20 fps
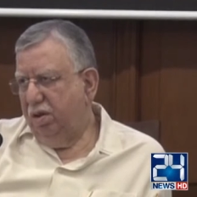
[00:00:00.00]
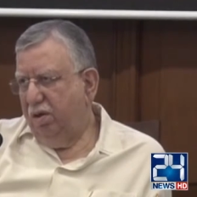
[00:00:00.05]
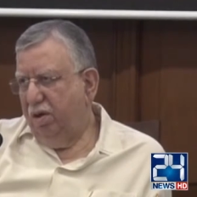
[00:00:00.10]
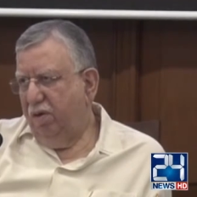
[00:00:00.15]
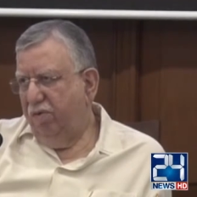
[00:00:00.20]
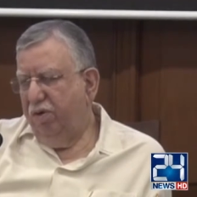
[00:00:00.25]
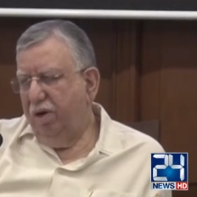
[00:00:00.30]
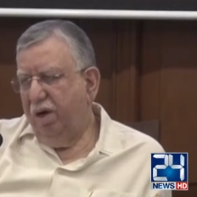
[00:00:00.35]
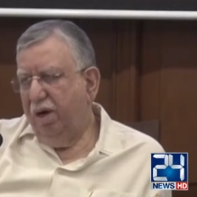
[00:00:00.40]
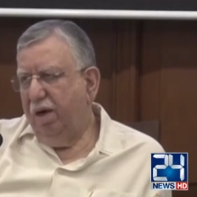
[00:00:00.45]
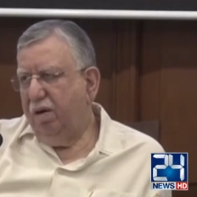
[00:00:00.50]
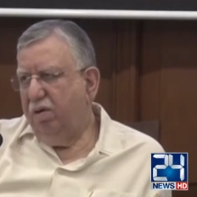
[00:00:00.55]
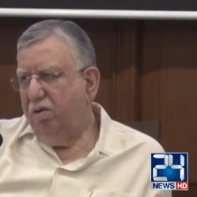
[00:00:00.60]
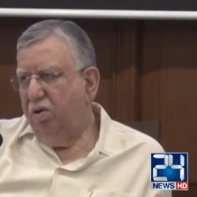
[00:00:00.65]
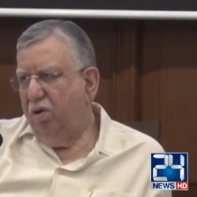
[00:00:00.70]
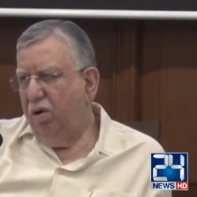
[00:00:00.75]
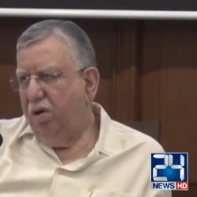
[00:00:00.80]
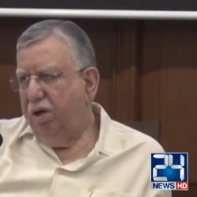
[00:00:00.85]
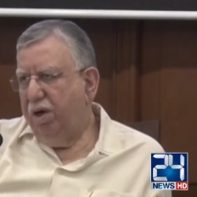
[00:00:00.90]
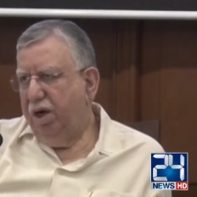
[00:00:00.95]
Now we get,
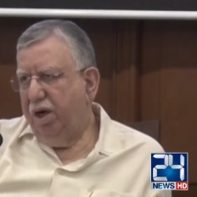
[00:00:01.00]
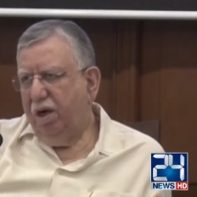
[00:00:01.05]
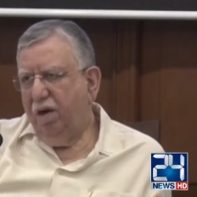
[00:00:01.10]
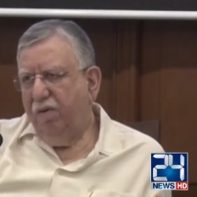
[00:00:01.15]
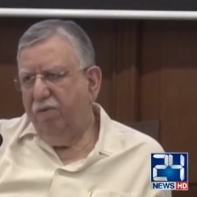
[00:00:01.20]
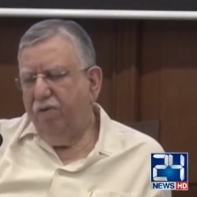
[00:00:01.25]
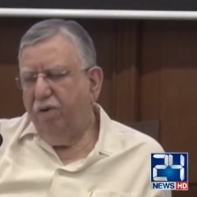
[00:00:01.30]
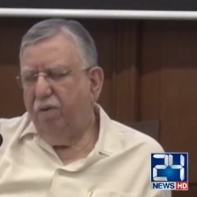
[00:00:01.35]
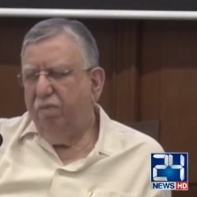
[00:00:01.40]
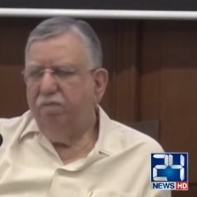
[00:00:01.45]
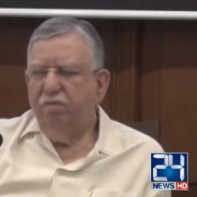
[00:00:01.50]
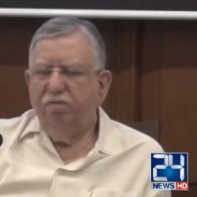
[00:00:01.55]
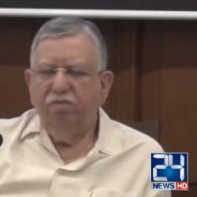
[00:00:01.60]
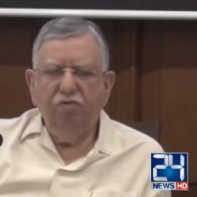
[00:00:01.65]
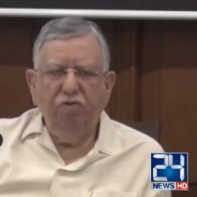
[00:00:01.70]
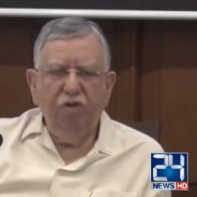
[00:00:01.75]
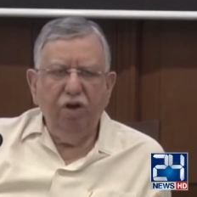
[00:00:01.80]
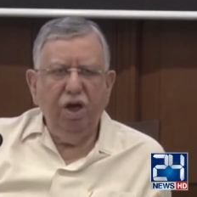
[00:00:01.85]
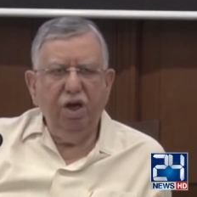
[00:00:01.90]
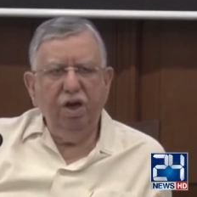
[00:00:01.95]
got data from
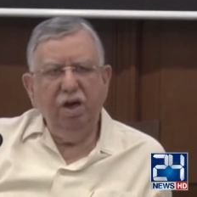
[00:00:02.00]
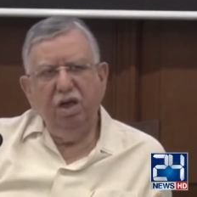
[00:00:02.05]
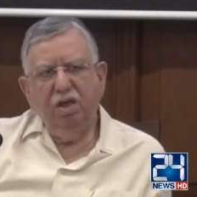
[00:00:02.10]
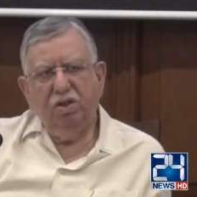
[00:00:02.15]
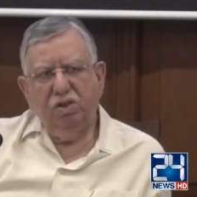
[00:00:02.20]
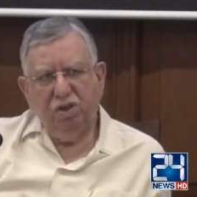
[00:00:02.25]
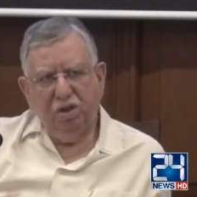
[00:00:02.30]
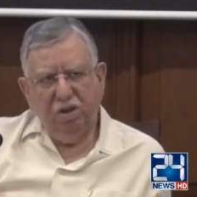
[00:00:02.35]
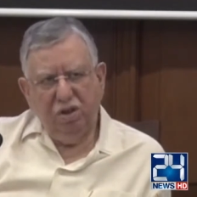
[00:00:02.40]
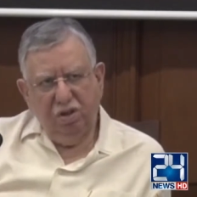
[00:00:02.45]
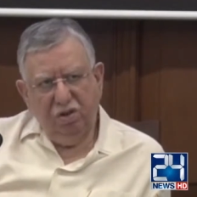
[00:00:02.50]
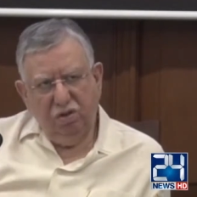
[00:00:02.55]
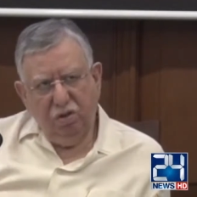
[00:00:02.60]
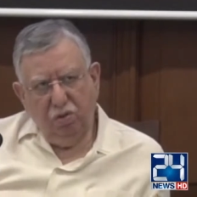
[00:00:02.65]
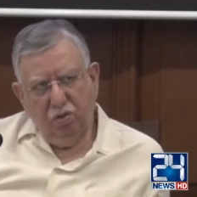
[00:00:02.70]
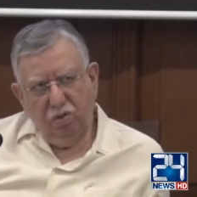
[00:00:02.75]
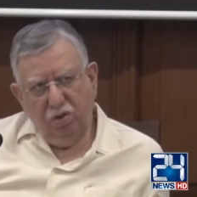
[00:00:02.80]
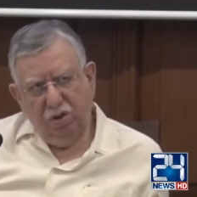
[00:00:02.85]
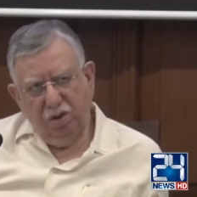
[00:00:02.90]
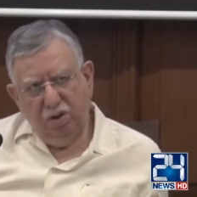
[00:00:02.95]
various
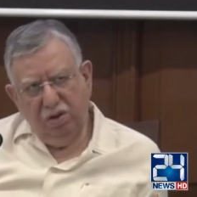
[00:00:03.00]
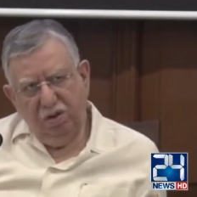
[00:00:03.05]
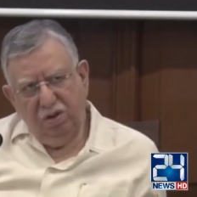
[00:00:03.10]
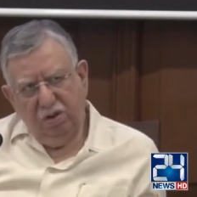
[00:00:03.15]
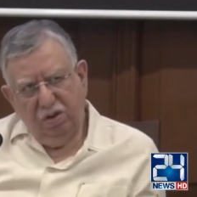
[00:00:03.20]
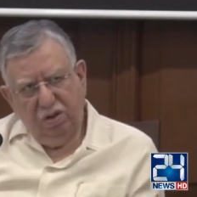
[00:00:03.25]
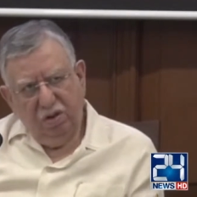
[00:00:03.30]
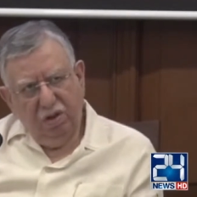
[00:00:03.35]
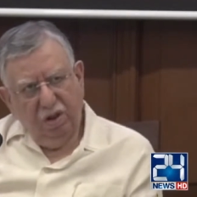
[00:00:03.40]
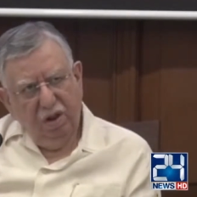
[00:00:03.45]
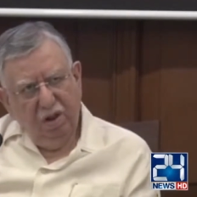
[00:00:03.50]
sources,